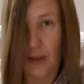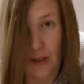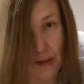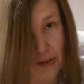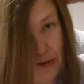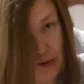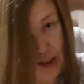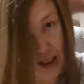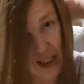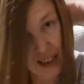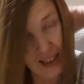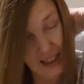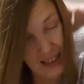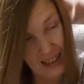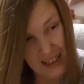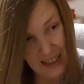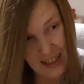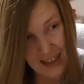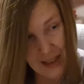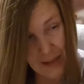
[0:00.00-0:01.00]
World
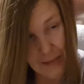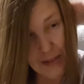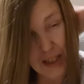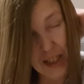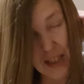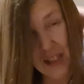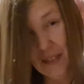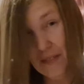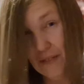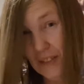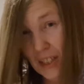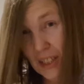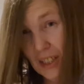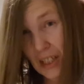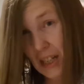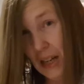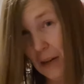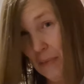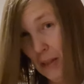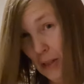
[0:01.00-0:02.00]
orientated. I'm just
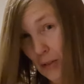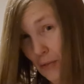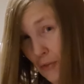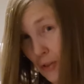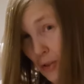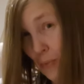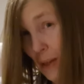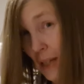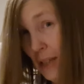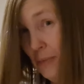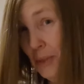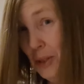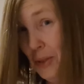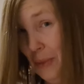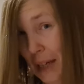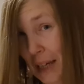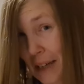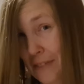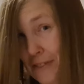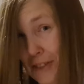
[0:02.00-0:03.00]
feeling a bit overwhelmed
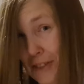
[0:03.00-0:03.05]
with